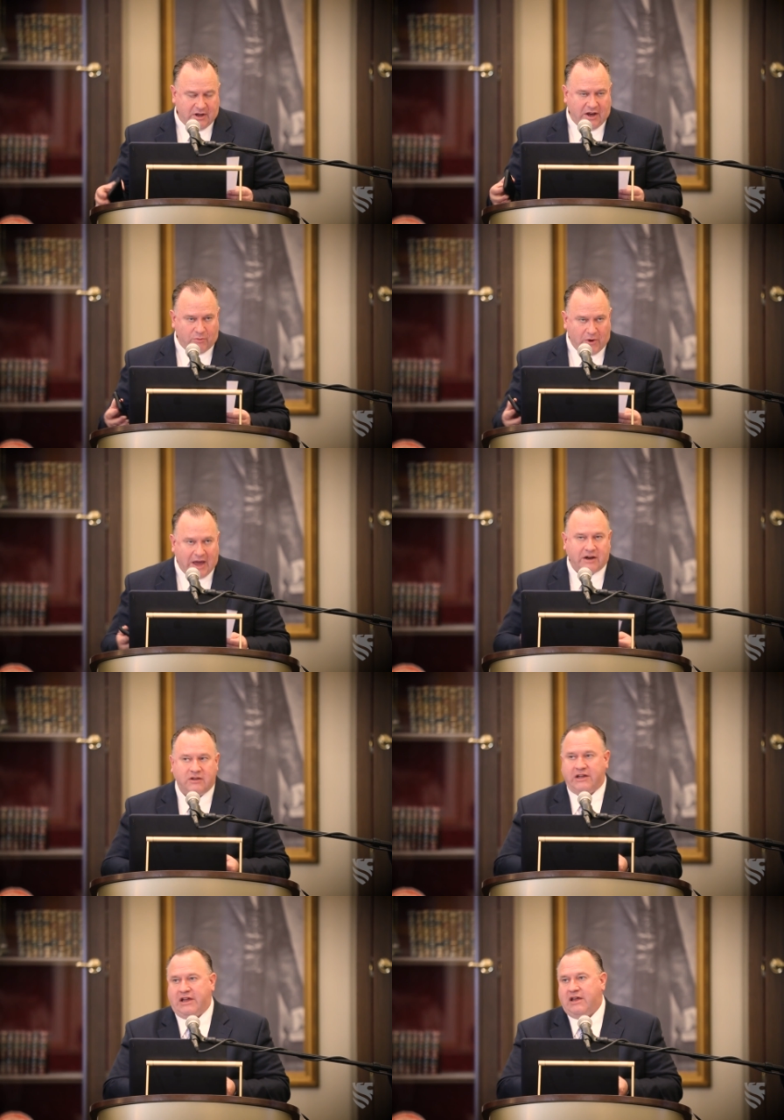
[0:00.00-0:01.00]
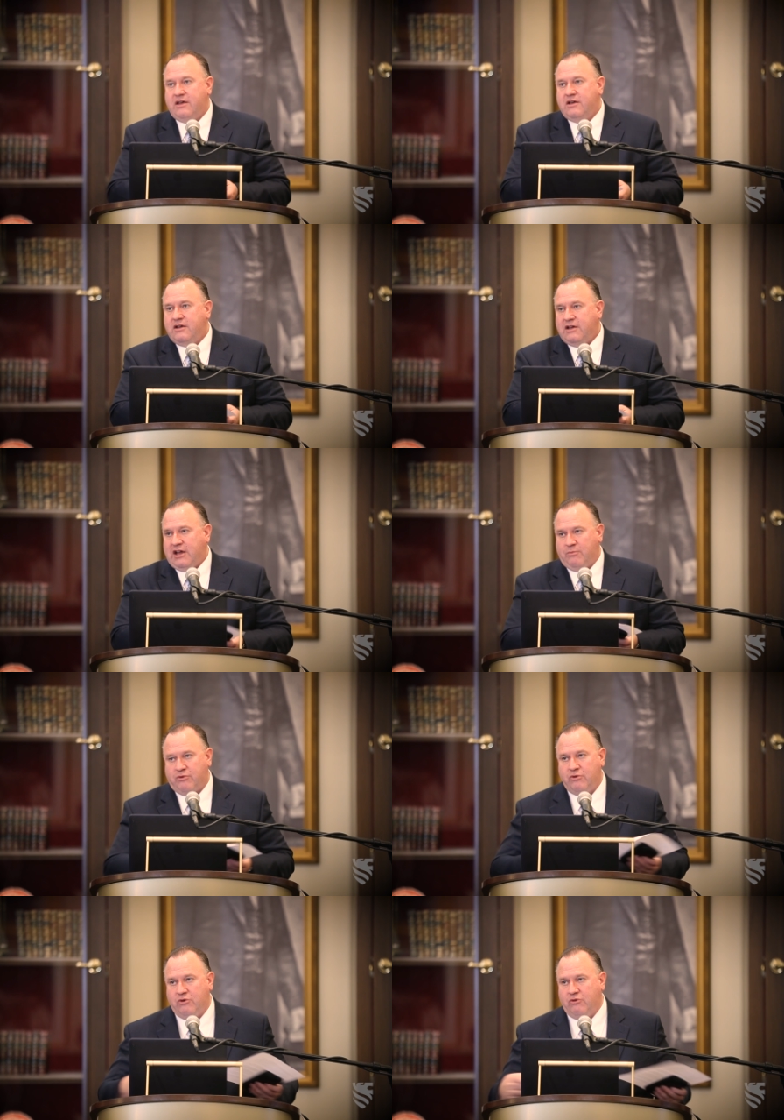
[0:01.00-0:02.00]
and radically
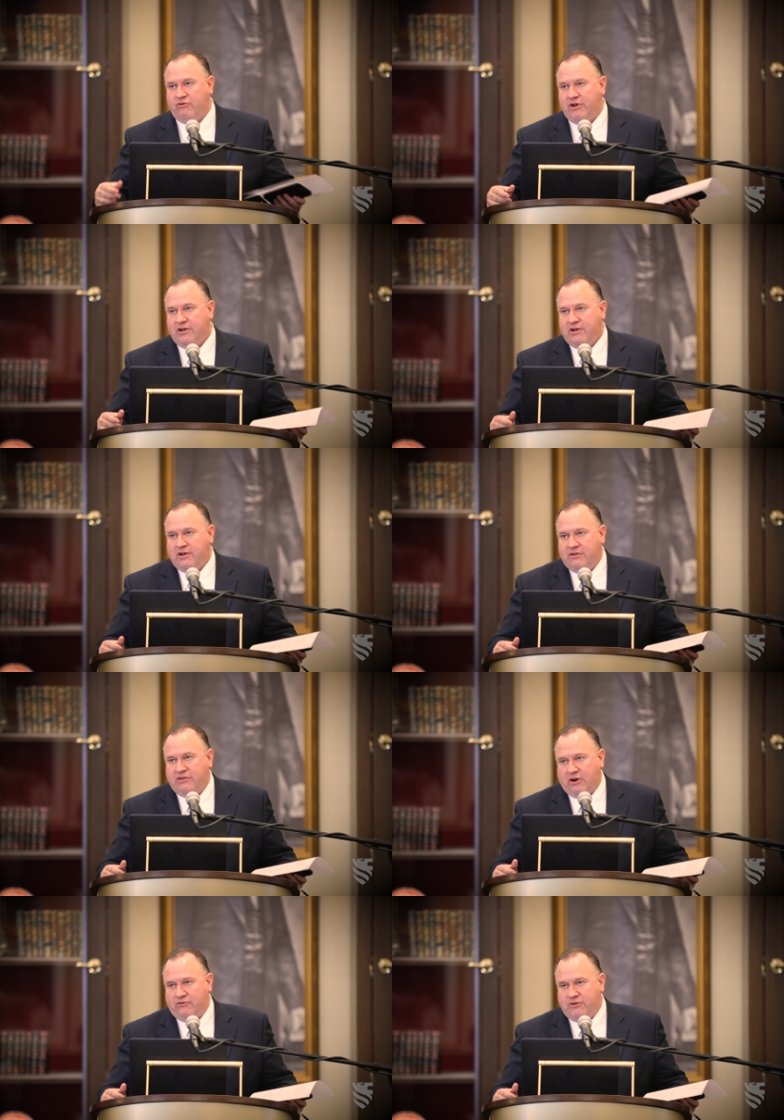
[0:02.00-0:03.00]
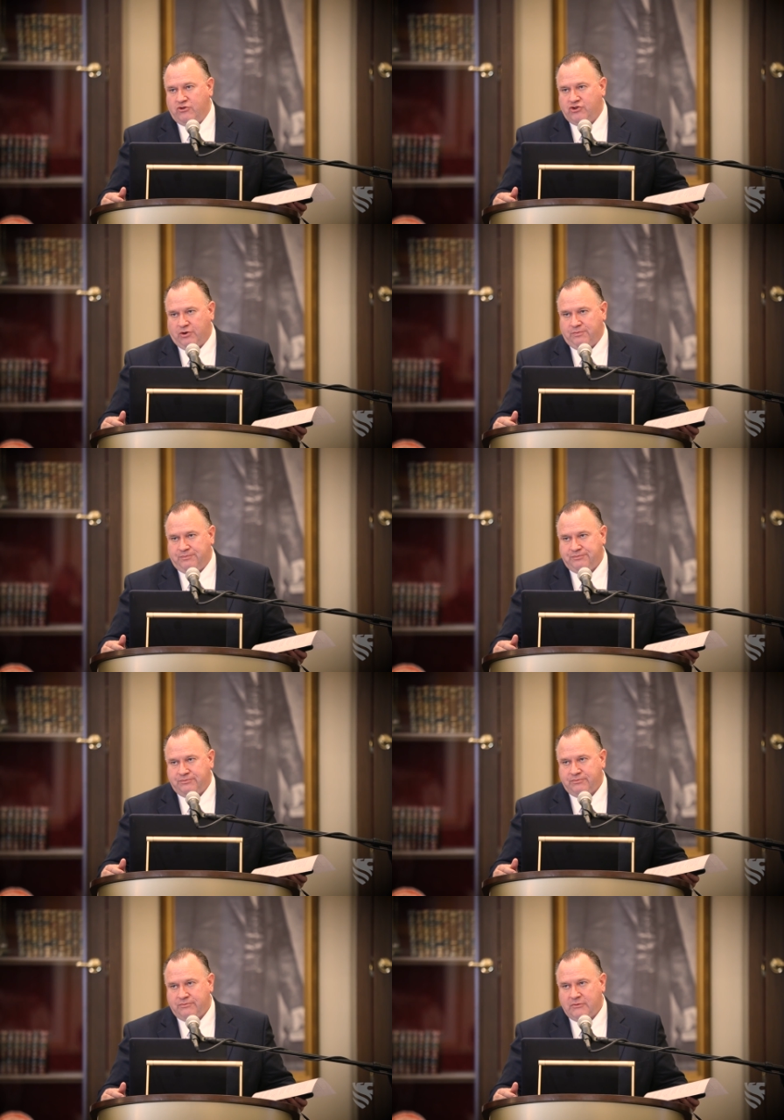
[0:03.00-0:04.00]
improve their future.
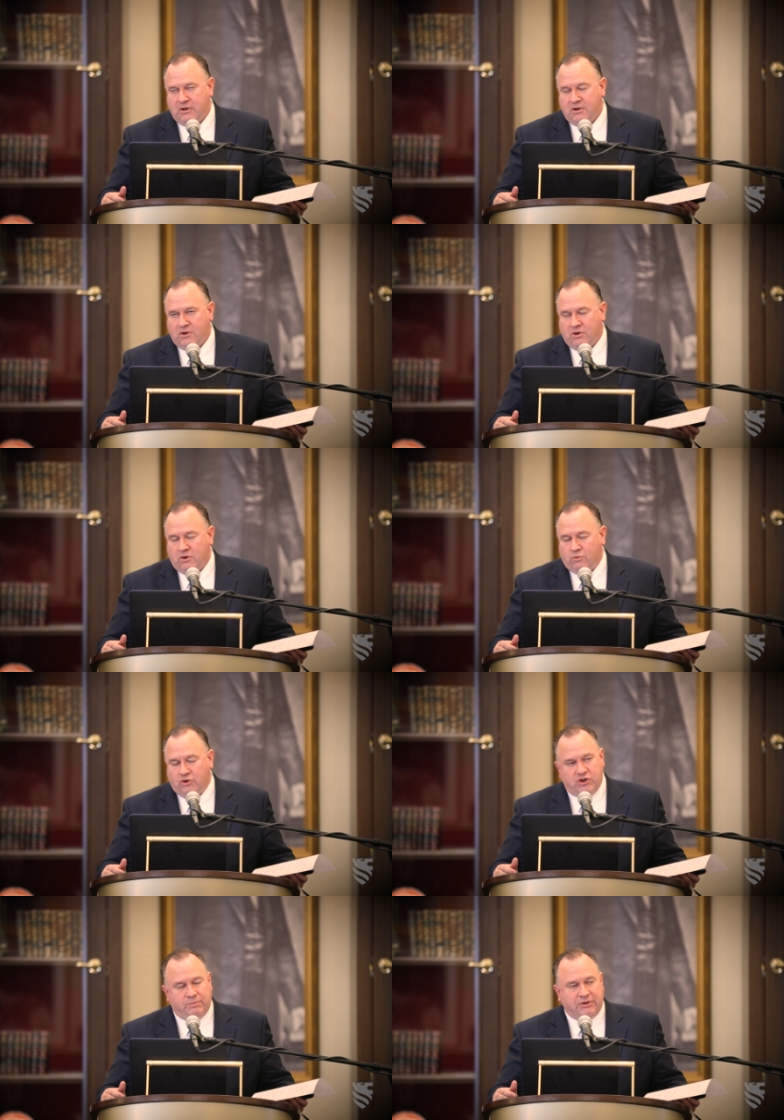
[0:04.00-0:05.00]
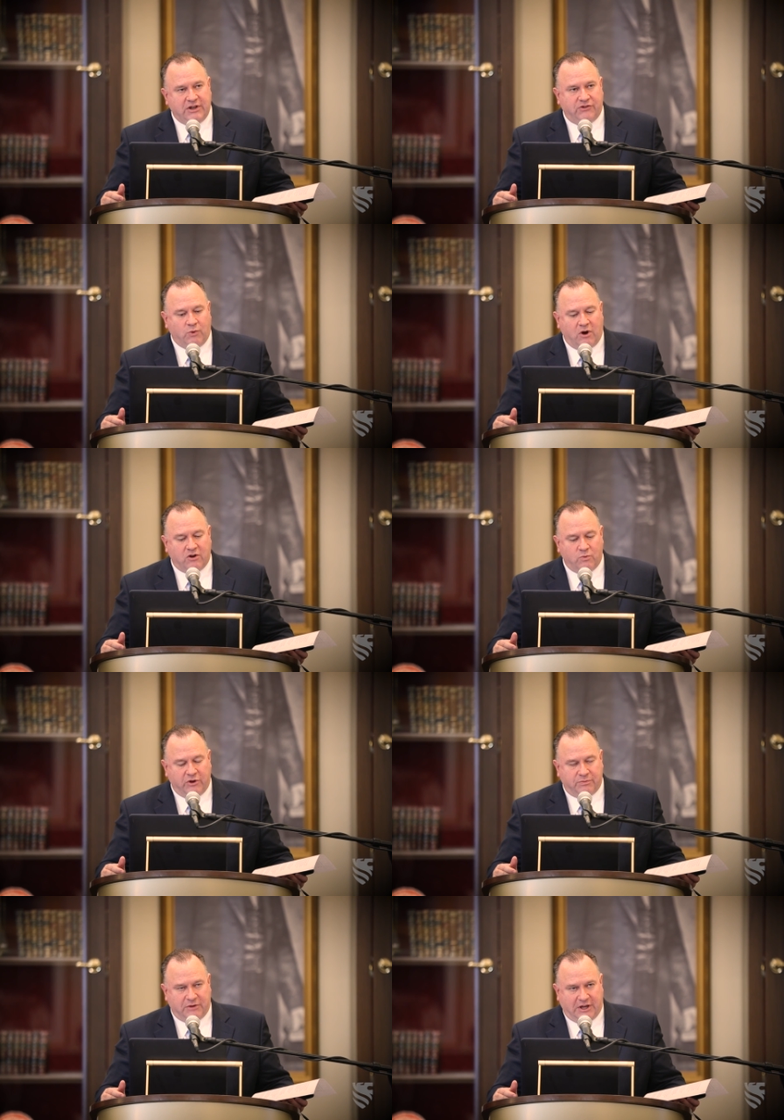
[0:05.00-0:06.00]
Would you please welcome
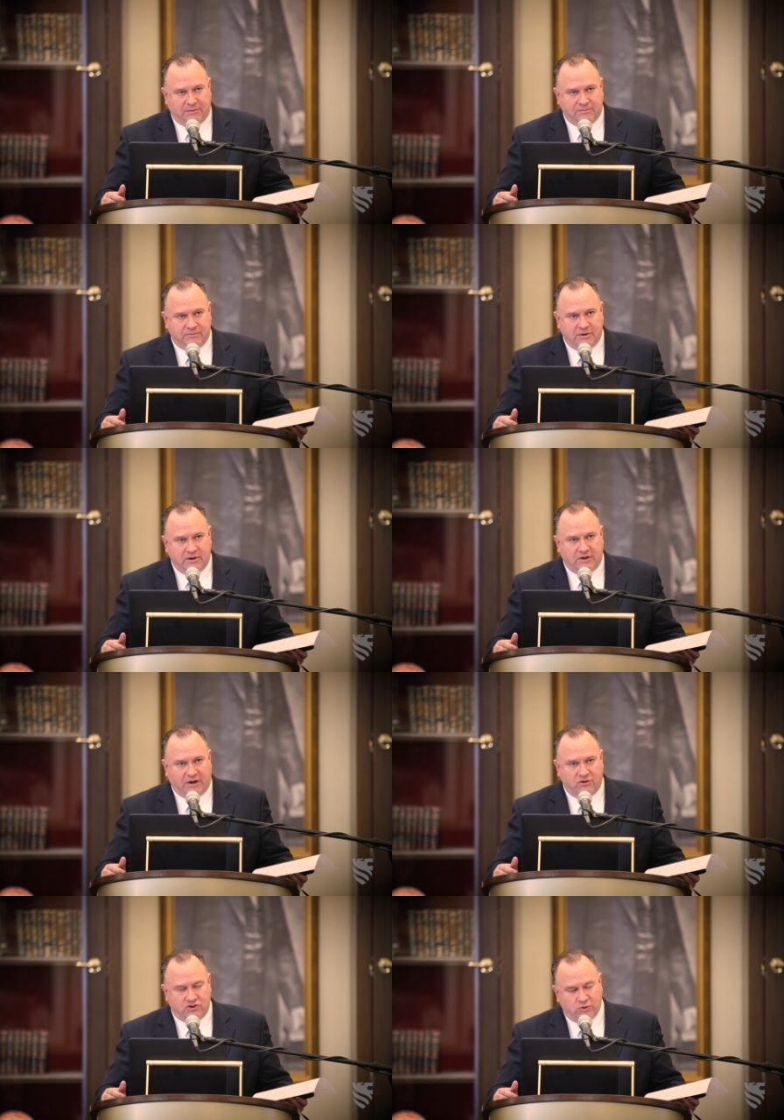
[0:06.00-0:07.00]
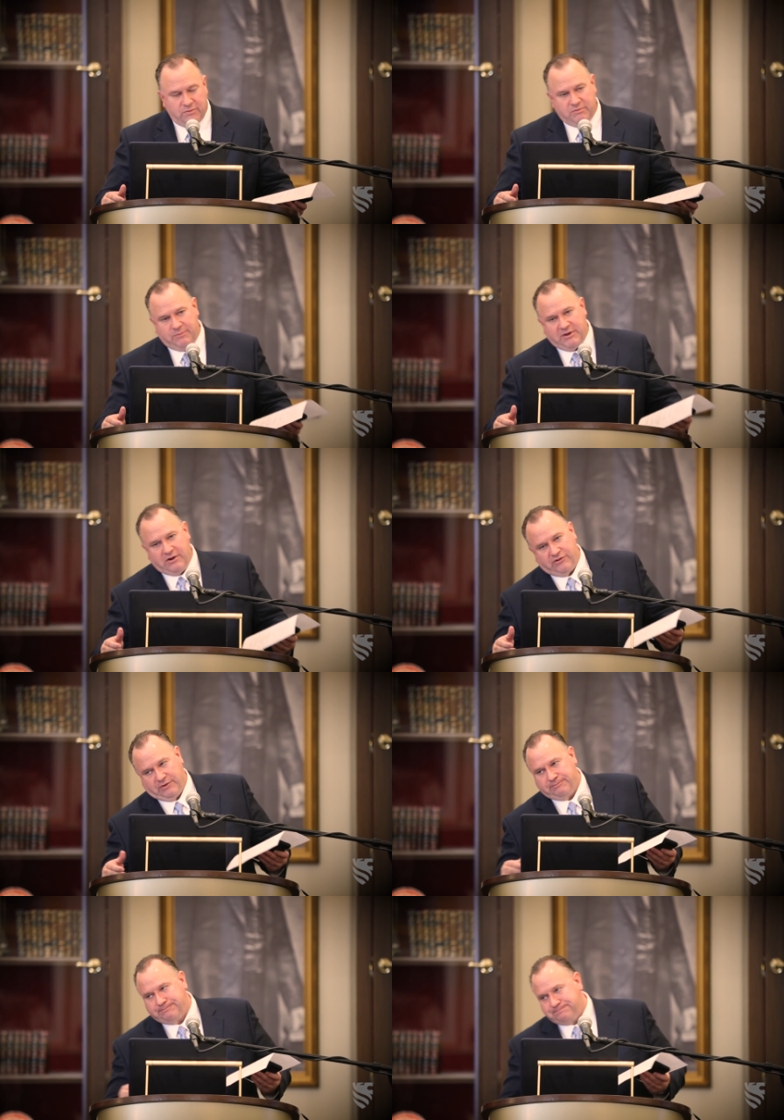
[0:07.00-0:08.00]
with me Dr. Jordan B. Peterson.